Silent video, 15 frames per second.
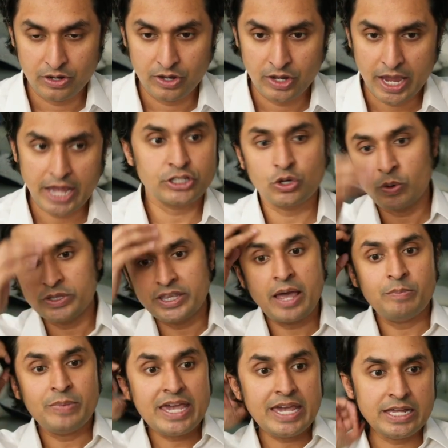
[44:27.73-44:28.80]
And so what that
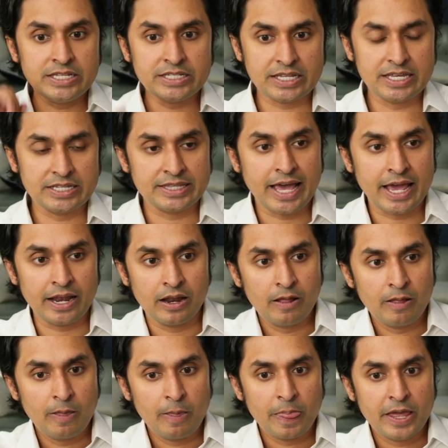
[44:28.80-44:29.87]
means is that
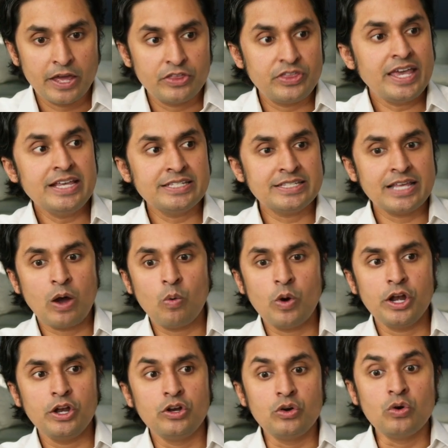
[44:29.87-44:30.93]
things that
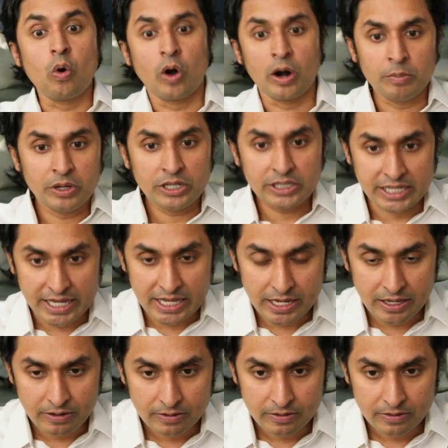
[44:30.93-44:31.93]
would normally